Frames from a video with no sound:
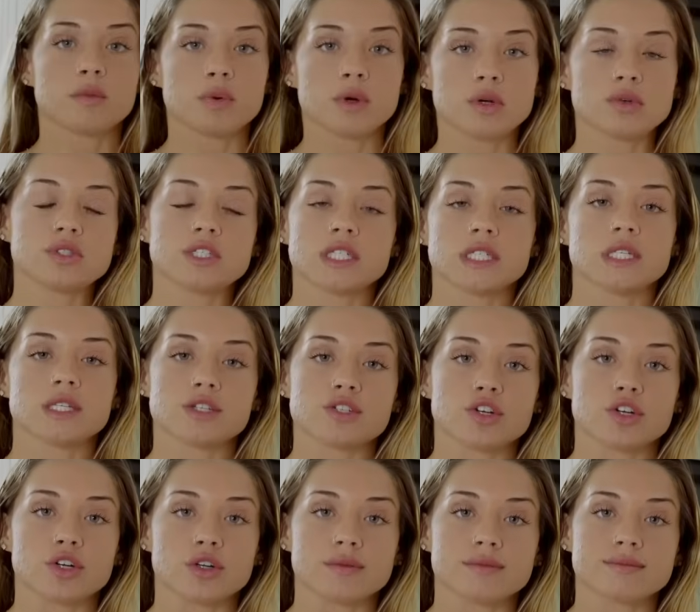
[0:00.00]
protein
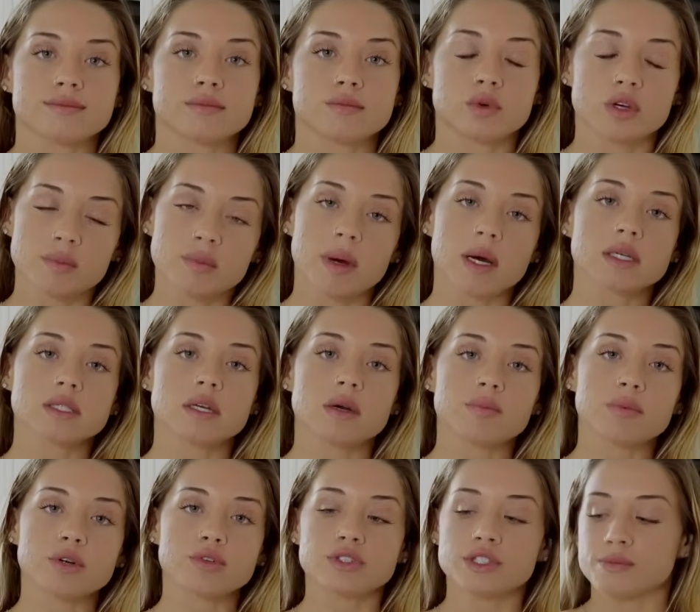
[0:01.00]
dessert with bucked up
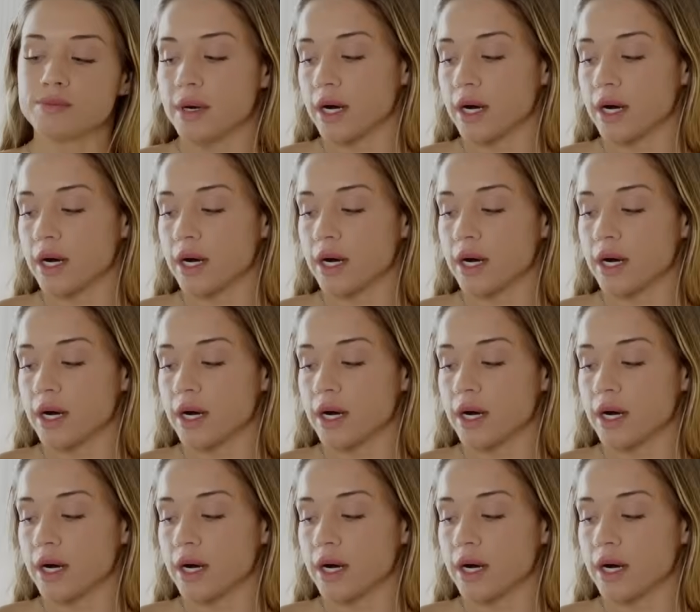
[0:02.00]
protein